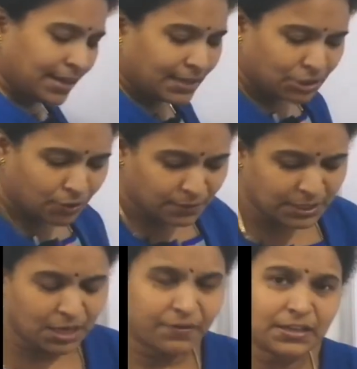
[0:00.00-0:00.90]
Instead of
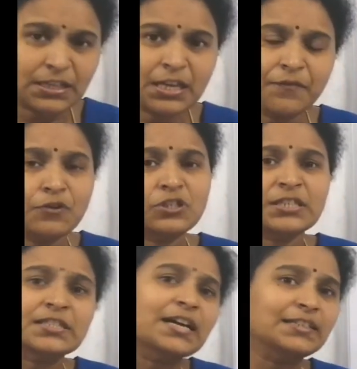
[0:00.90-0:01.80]
sequencing, if you
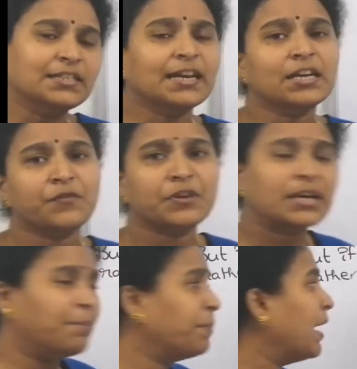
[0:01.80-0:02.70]
just cut it and if you
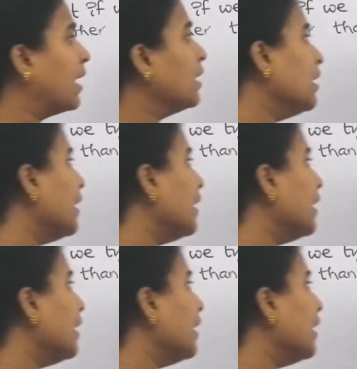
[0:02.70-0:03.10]
compare,